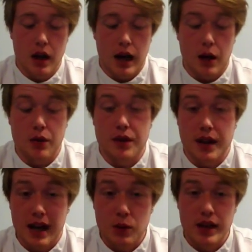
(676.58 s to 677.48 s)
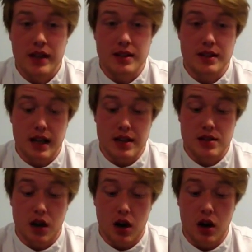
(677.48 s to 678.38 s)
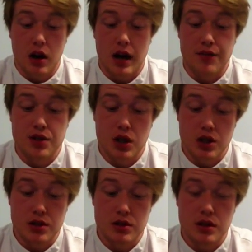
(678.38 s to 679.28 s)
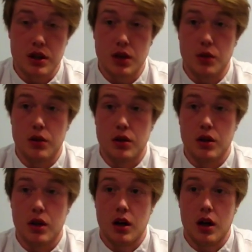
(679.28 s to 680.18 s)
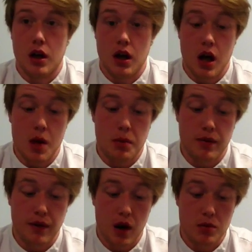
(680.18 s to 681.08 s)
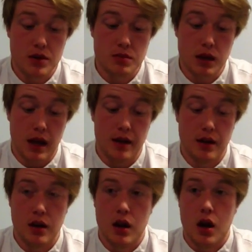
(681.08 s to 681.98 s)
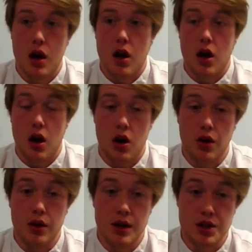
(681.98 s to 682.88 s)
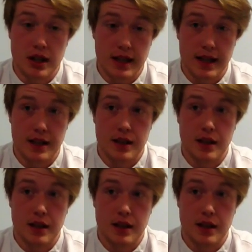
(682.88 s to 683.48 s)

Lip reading: Out of the 9 weaknesses I saw, I've chosen to do a performance plan on agility,